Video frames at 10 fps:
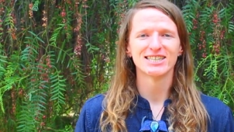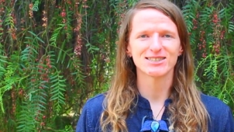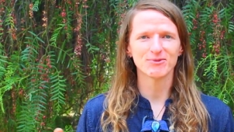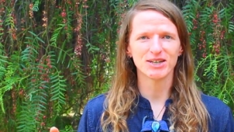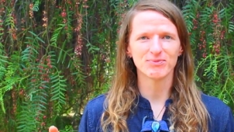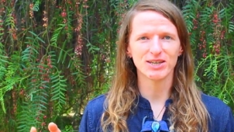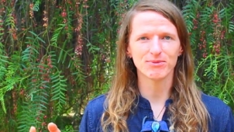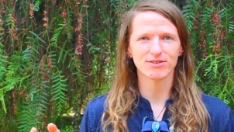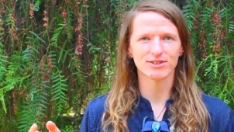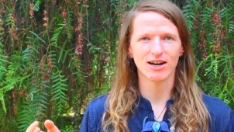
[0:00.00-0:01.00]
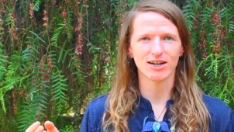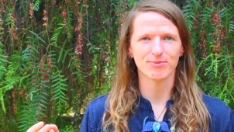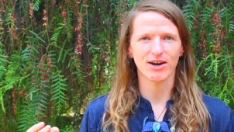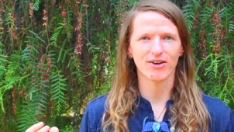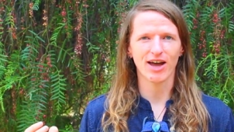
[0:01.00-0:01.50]
So many people talk
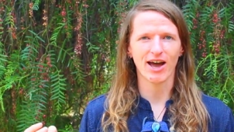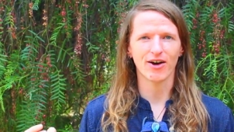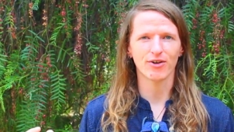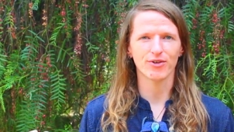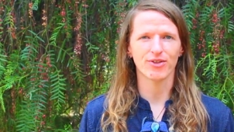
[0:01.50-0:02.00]
about how